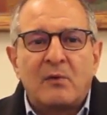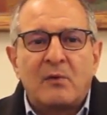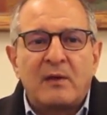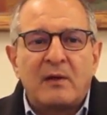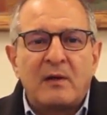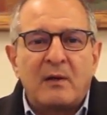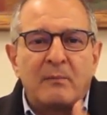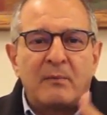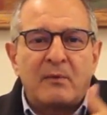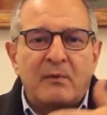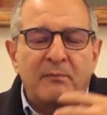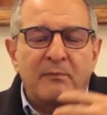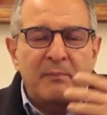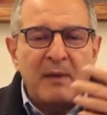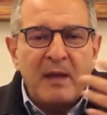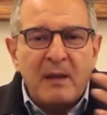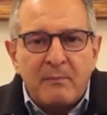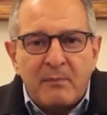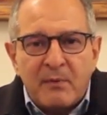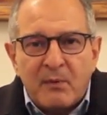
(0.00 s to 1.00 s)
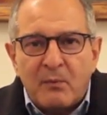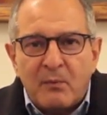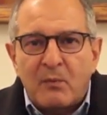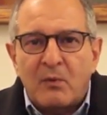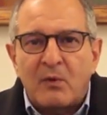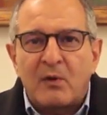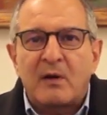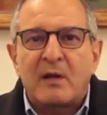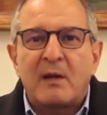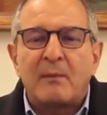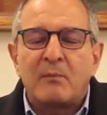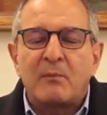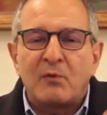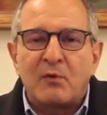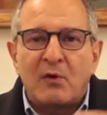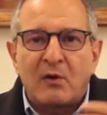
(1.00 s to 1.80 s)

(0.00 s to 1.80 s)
The number of paperwork and